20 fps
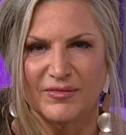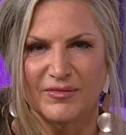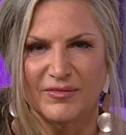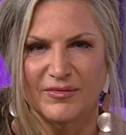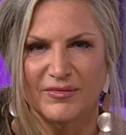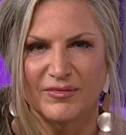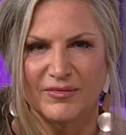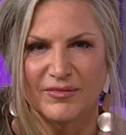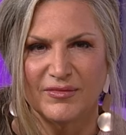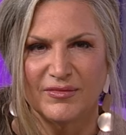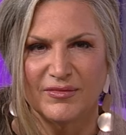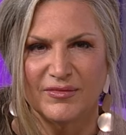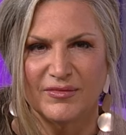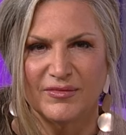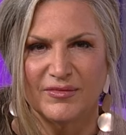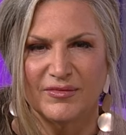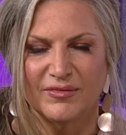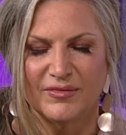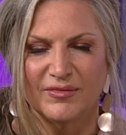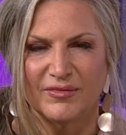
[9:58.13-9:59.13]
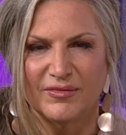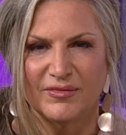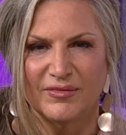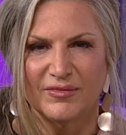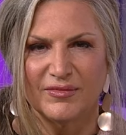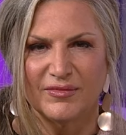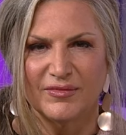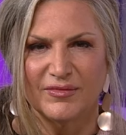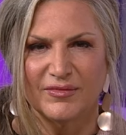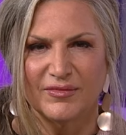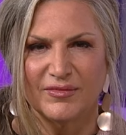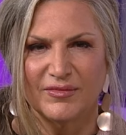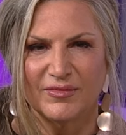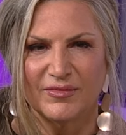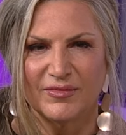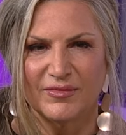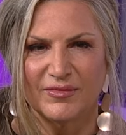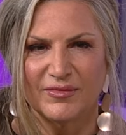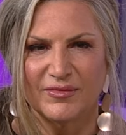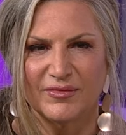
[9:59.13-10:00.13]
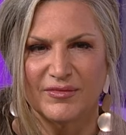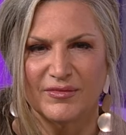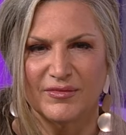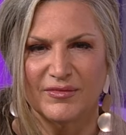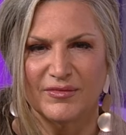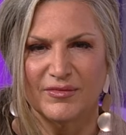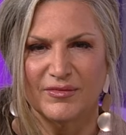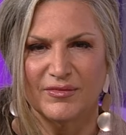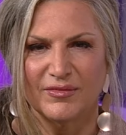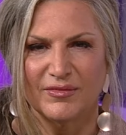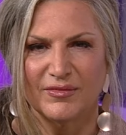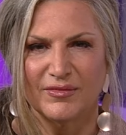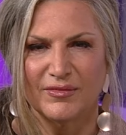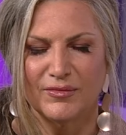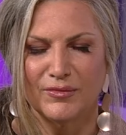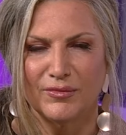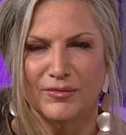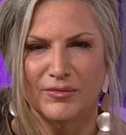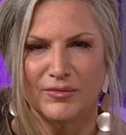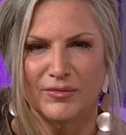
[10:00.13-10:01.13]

[no speech]